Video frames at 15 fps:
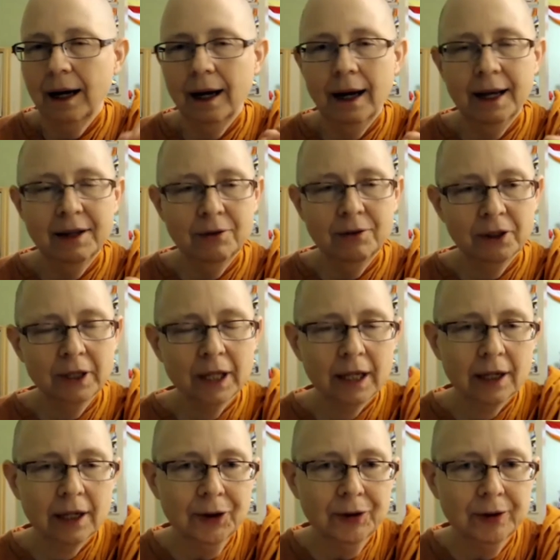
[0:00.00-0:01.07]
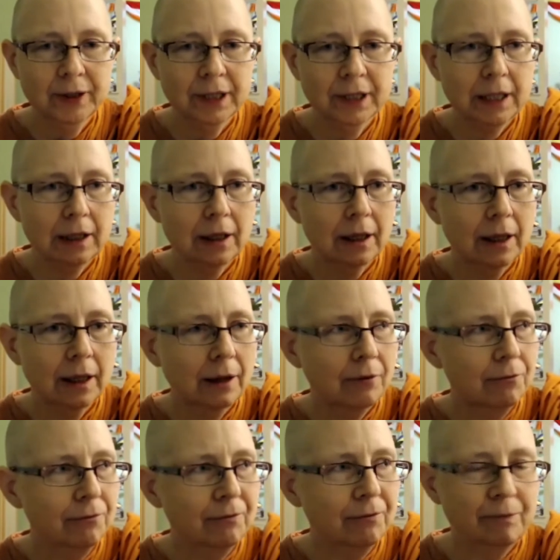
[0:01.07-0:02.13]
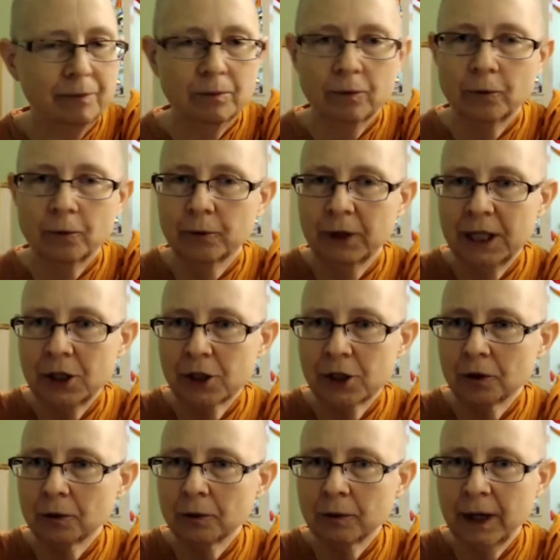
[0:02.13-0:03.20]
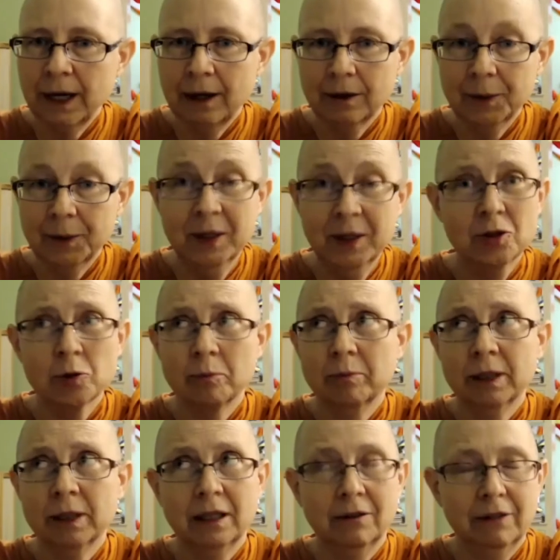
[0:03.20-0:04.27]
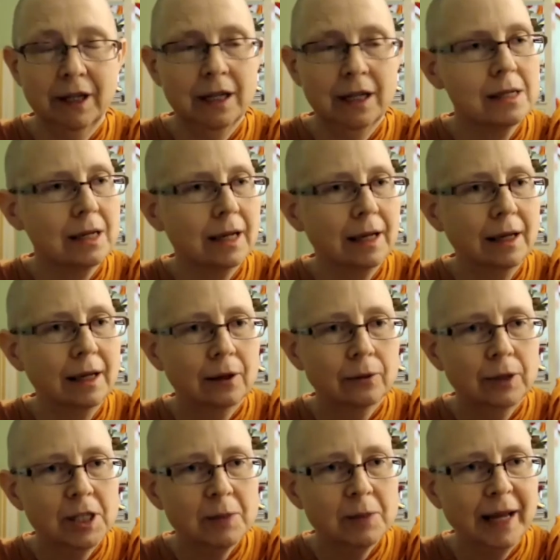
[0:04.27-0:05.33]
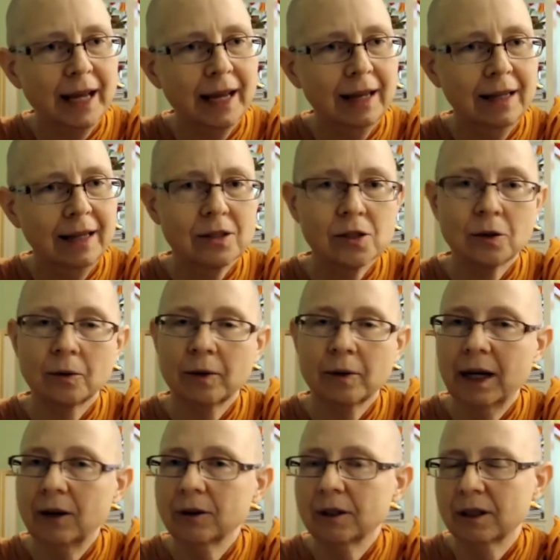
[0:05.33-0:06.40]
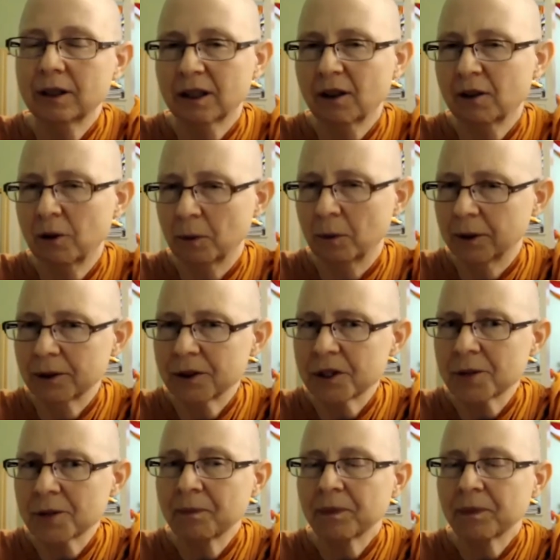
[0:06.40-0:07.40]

I very carefully reached around. I mean, these are big vines. And I reached my hands around the thorns